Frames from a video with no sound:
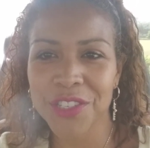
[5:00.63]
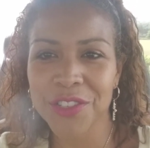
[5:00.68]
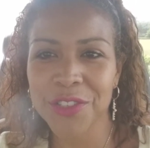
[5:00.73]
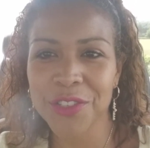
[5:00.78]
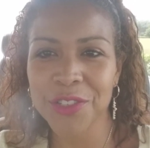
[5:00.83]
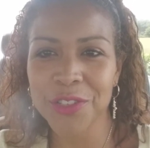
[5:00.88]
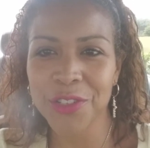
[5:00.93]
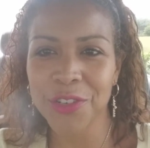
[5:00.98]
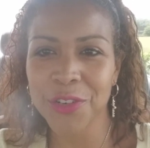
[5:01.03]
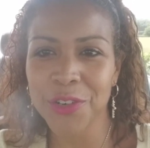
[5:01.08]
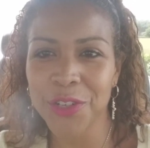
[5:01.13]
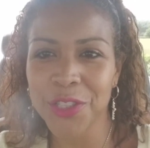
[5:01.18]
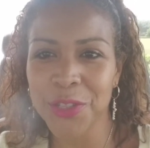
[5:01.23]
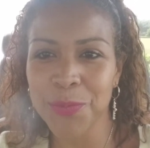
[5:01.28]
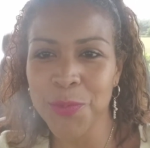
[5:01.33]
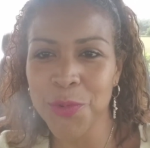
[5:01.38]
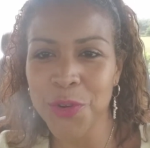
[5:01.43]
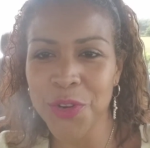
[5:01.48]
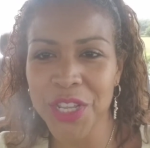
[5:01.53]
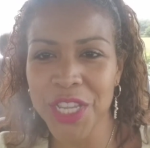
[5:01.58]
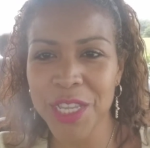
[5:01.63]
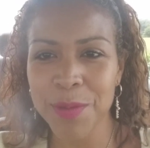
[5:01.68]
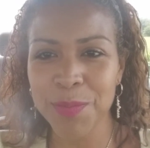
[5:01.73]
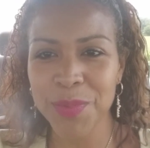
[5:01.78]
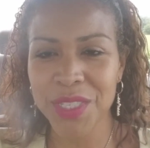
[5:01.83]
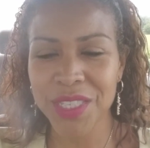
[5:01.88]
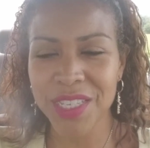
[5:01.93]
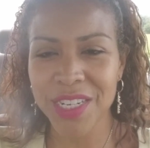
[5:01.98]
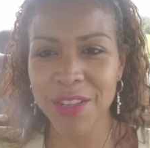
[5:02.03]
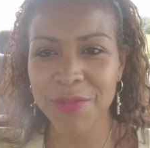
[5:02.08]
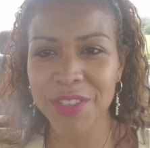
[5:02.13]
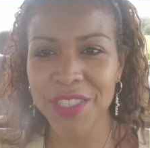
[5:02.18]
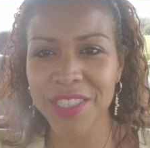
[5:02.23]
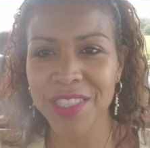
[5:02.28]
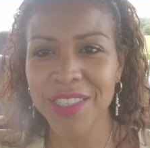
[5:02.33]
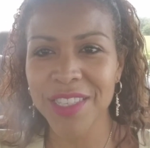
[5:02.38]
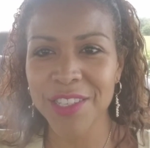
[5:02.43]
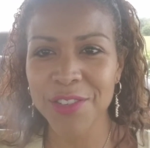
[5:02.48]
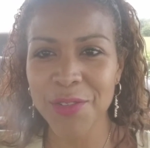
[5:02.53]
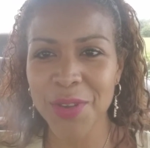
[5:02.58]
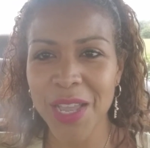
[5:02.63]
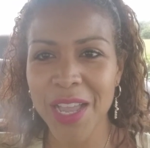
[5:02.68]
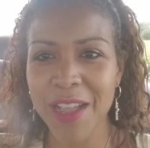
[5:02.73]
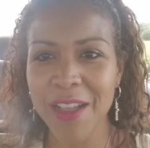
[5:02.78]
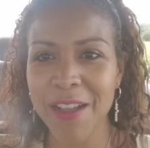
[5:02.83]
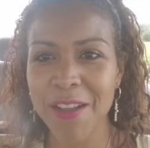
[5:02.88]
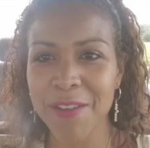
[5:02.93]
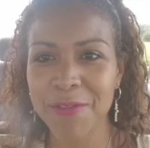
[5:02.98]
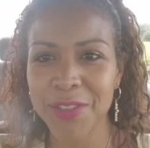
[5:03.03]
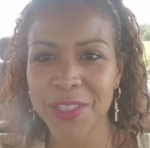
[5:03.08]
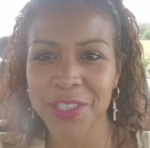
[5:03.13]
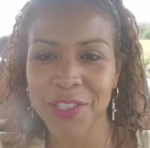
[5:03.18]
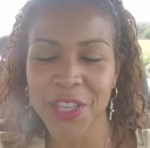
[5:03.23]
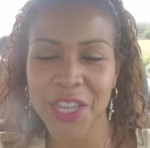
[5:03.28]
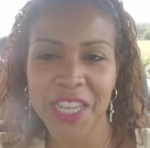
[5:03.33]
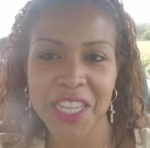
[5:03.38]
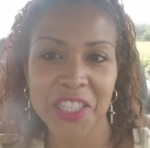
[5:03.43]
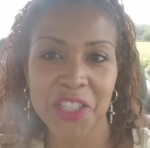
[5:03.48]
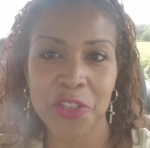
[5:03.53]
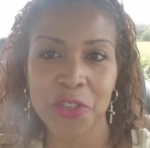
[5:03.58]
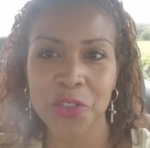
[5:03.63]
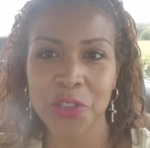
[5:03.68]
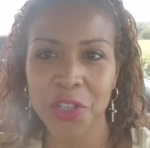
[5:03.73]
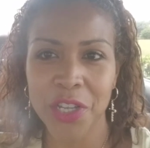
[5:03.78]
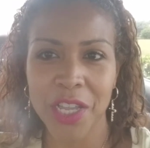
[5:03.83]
or the more hips and everything that you have, I guess you look